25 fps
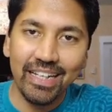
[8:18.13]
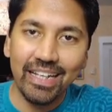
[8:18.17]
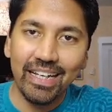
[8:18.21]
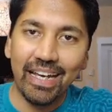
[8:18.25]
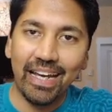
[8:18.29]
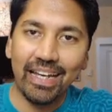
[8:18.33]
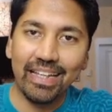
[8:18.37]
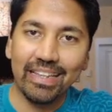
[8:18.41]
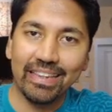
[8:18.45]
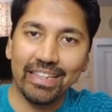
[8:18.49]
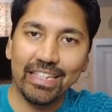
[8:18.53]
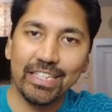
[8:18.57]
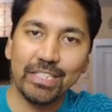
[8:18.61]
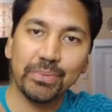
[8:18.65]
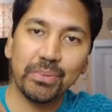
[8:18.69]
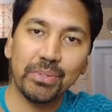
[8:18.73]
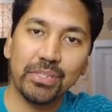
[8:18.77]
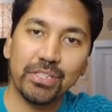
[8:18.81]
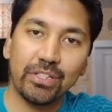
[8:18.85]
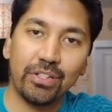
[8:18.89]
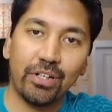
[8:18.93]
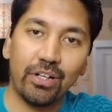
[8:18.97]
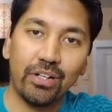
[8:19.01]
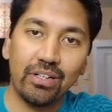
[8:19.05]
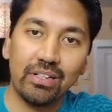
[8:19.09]
and this was
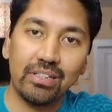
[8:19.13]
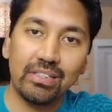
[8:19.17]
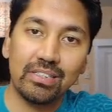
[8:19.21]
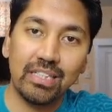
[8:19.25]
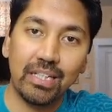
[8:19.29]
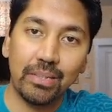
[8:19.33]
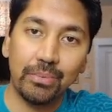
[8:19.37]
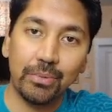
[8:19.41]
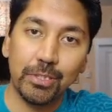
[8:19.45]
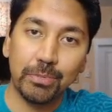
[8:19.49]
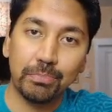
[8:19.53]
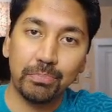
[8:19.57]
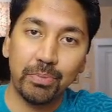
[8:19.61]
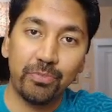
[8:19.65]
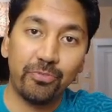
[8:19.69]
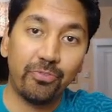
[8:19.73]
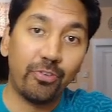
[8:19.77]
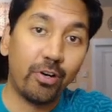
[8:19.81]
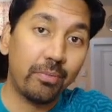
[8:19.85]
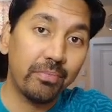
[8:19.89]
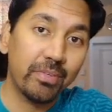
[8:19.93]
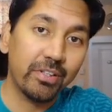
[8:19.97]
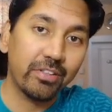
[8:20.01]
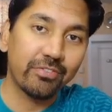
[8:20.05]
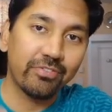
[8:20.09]
an audience that was
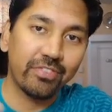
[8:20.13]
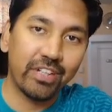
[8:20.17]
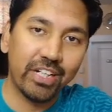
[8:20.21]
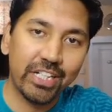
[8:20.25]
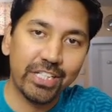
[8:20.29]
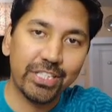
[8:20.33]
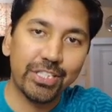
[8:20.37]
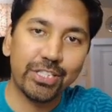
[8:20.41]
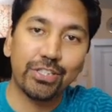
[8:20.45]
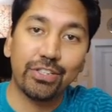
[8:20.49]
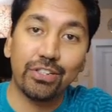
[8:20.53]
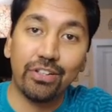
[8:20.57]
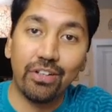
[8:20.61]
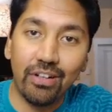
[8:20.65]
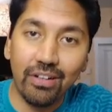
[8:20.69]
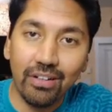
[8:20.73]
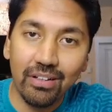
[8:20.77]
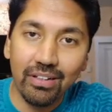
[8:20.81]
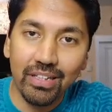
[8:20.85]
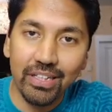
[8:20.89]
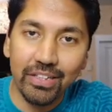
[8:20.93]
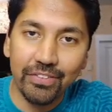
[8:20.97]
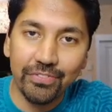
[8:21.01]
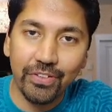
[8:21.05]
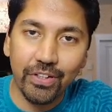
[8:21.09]
performing very
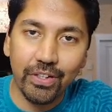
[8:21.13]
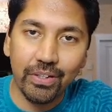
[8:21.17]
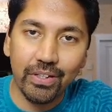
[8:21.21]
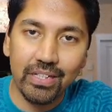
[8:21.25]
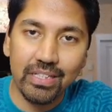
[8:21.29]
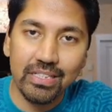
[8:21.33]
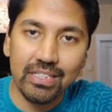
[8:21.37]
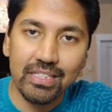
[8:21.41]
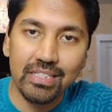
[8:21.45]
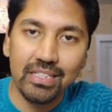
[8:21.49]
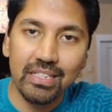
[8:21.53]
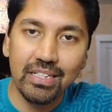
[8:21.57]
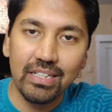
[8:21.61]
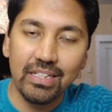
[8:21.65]
strongly for us.